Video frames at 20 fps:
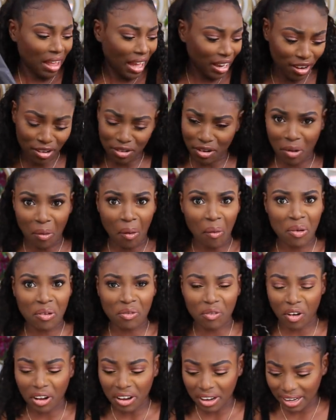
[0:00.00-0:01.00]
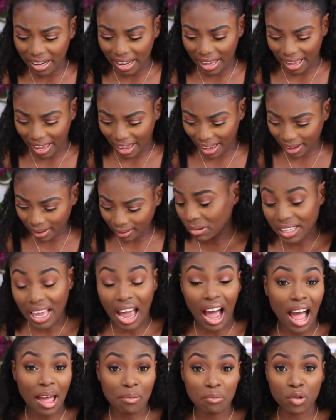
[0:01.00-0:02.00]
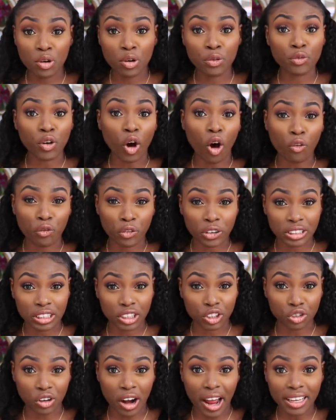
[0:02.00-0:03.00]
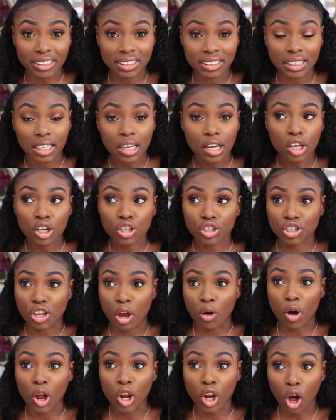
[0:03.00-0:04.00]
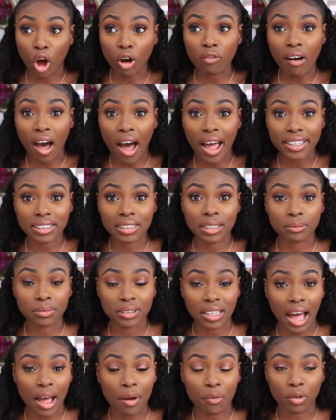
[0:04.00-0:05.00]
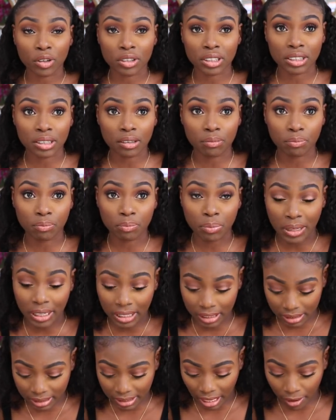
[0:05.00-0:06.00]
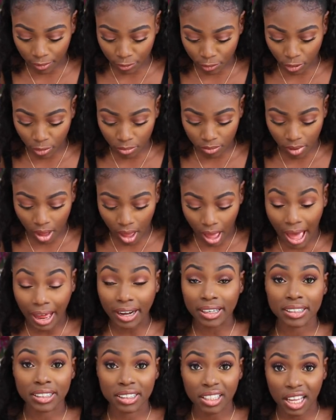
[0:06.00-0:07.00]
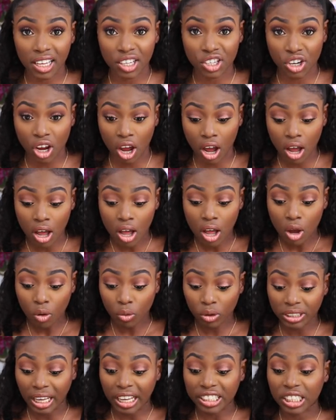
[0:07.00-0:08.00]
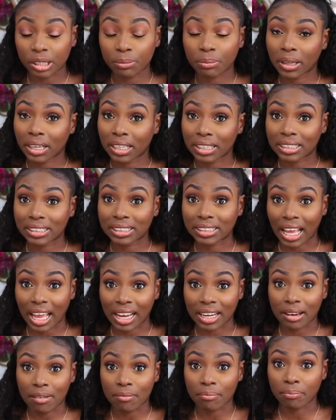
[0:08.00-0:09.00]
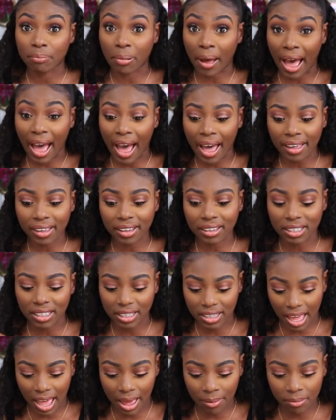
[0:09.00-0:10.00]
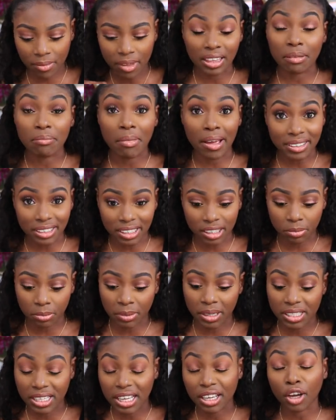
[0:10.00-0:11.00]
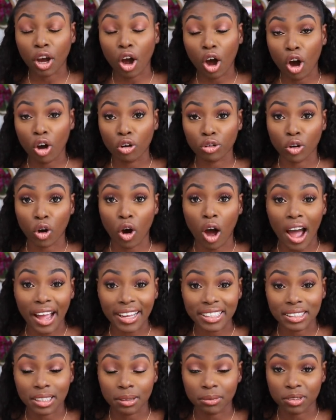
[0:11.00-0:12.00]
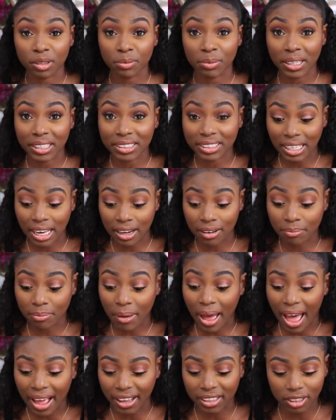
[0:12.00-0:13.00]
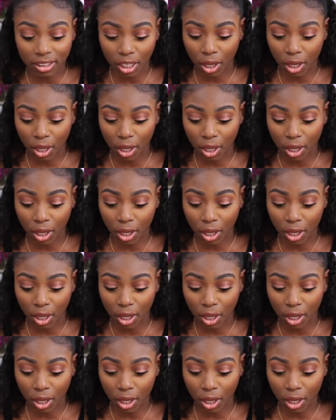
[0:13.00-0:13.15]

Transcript: I don't know what we've got in here. But yeah, I moved office address. So a lot of items that I was being sent from Anastasia was actually being sent back to them. They messaged me and said, oh, your items are being sent back.